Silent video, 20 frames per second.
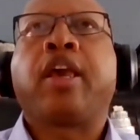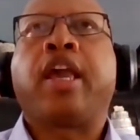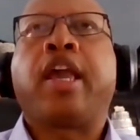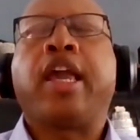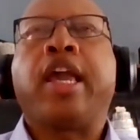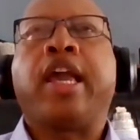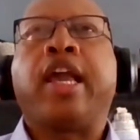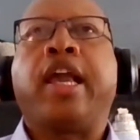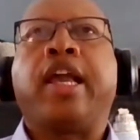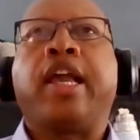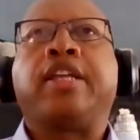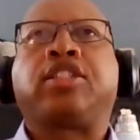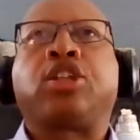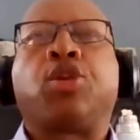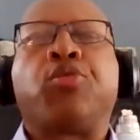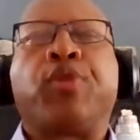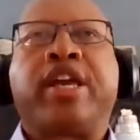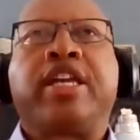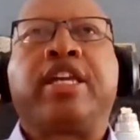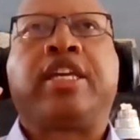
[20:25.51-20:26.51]
And
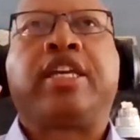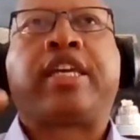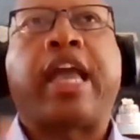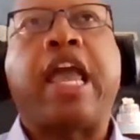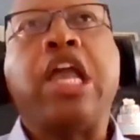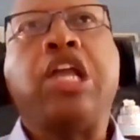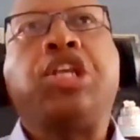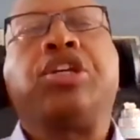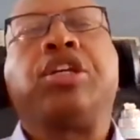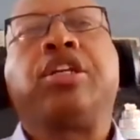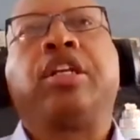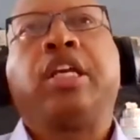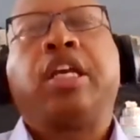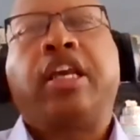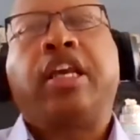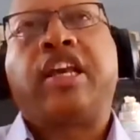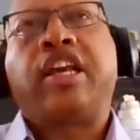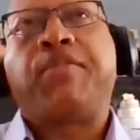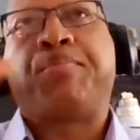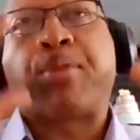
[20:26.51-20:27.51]
so engaging
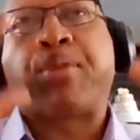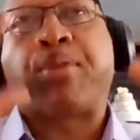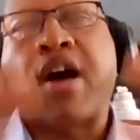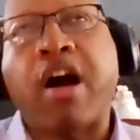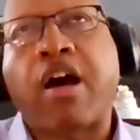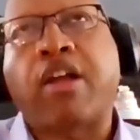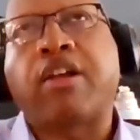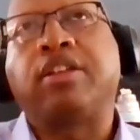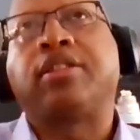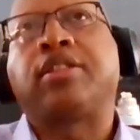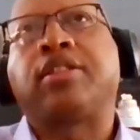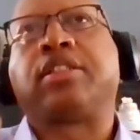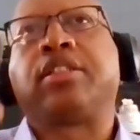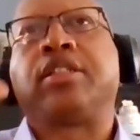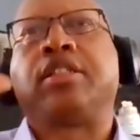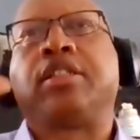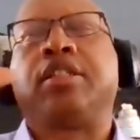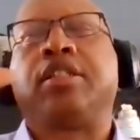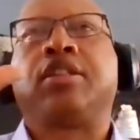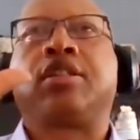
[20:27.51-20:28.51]
in
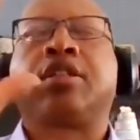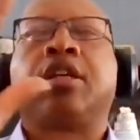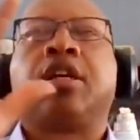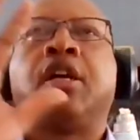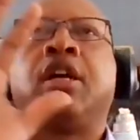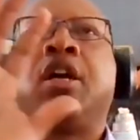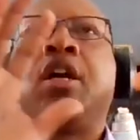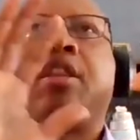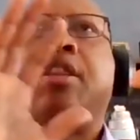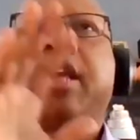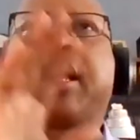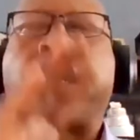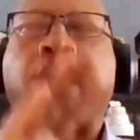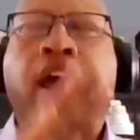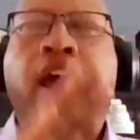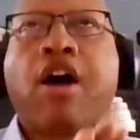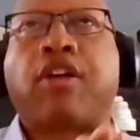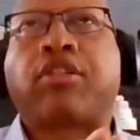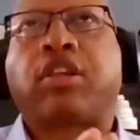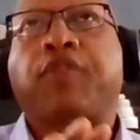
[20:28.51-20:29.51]
policies that
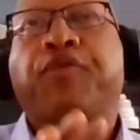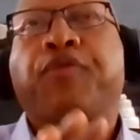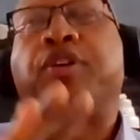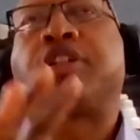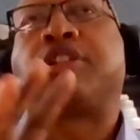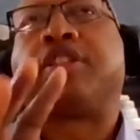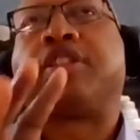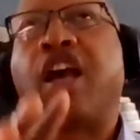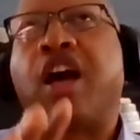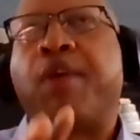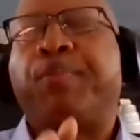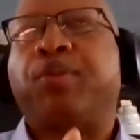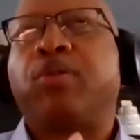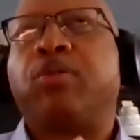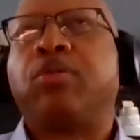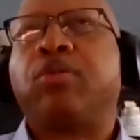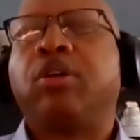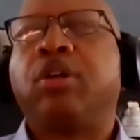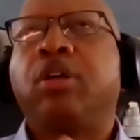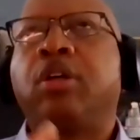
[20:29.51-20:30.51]
are out there, for
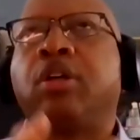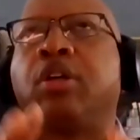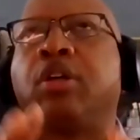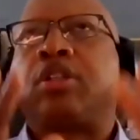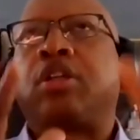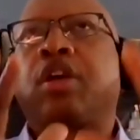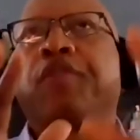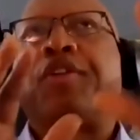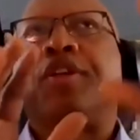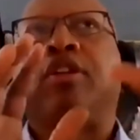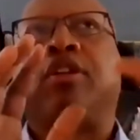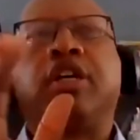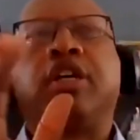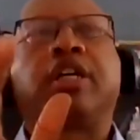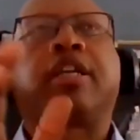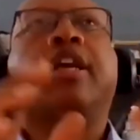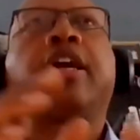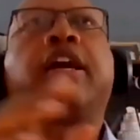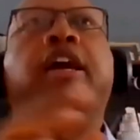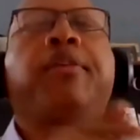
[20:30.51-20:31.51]
example, so if you
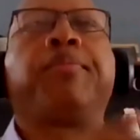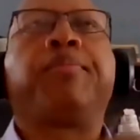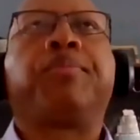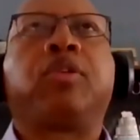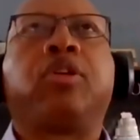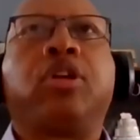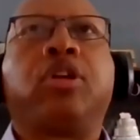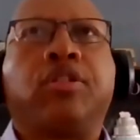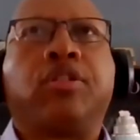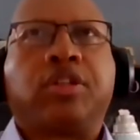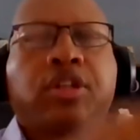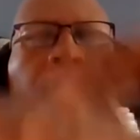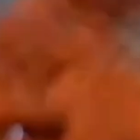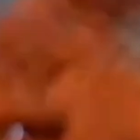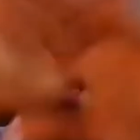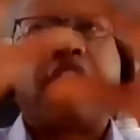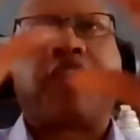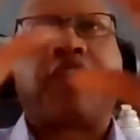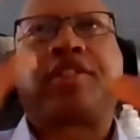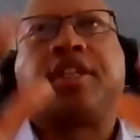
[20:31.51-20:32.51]
look at,
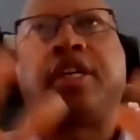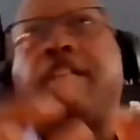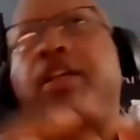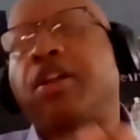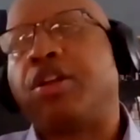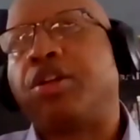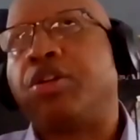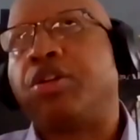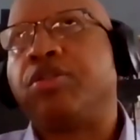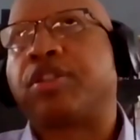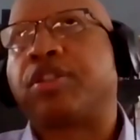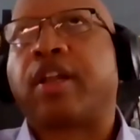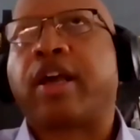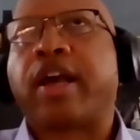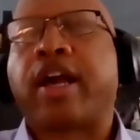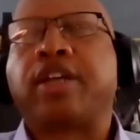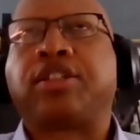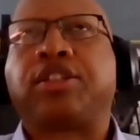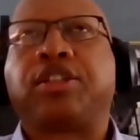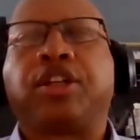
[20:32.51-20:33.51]
y'all seen in the news the
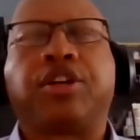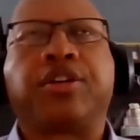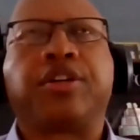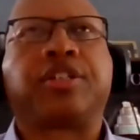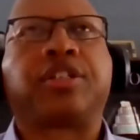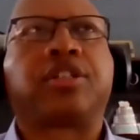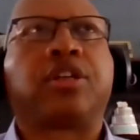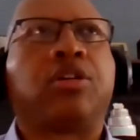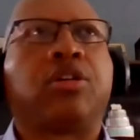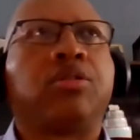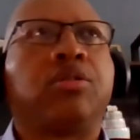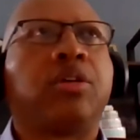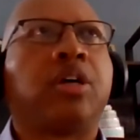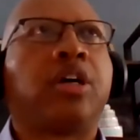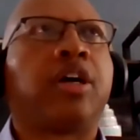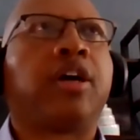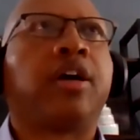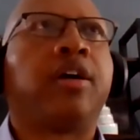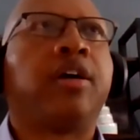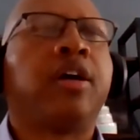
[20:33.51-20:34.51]
last year or
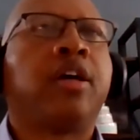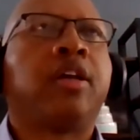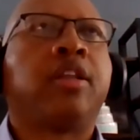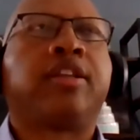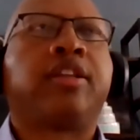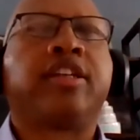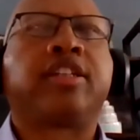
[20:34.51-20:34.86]
so, I'm